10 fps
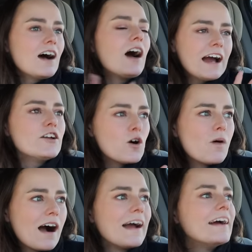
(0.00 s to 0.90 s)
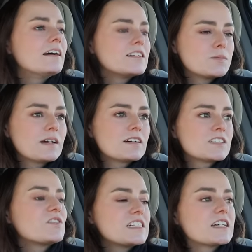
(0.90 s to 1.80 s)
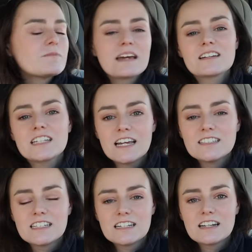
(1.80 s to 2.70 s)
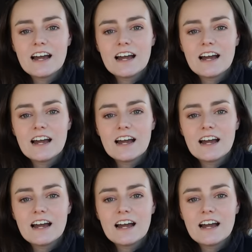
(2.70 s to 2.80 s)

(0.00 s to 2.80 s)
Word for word: I know why. It's because if I did make it to 18,